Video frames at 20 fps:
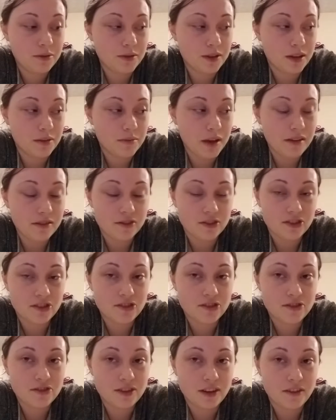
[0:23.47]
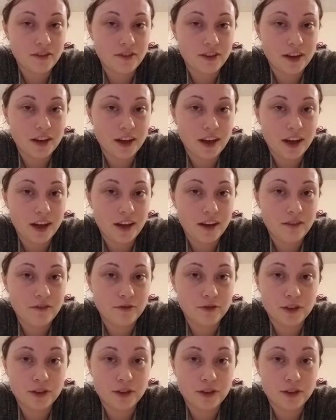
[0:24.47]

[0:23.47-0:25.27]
with the amount of stuff that I have,